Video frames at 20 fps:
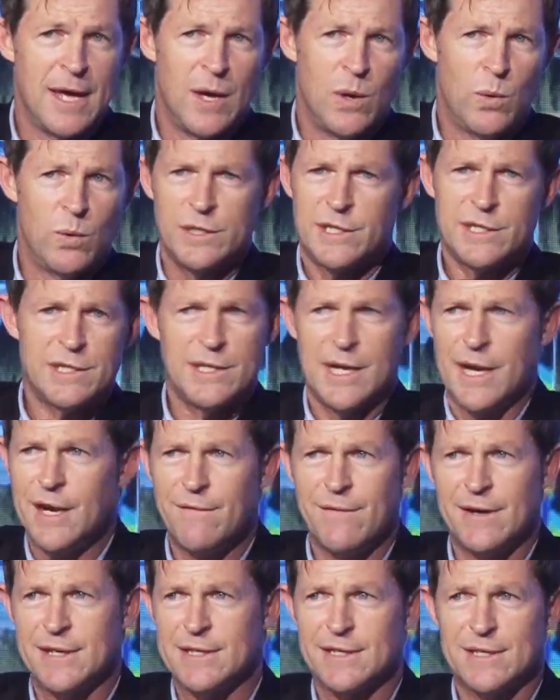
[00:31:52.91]
which none
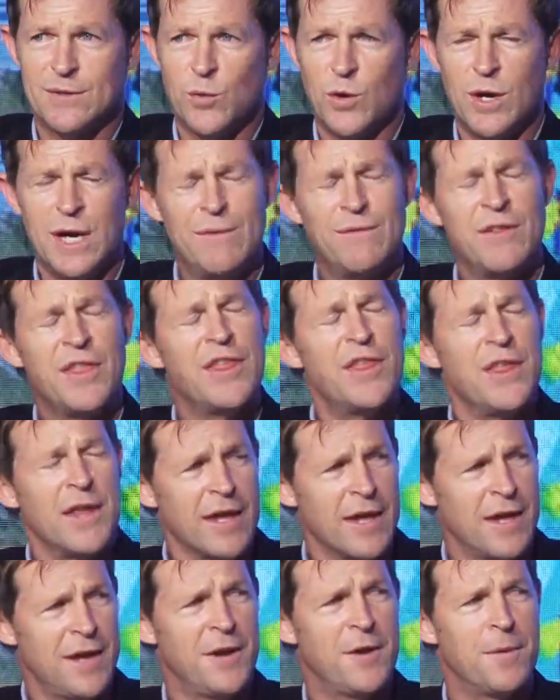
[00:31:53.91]
of us were even
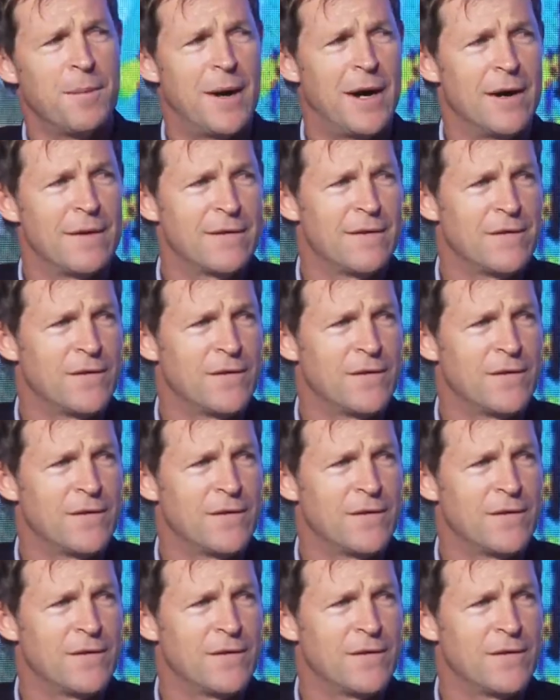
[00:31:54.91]
thinking about.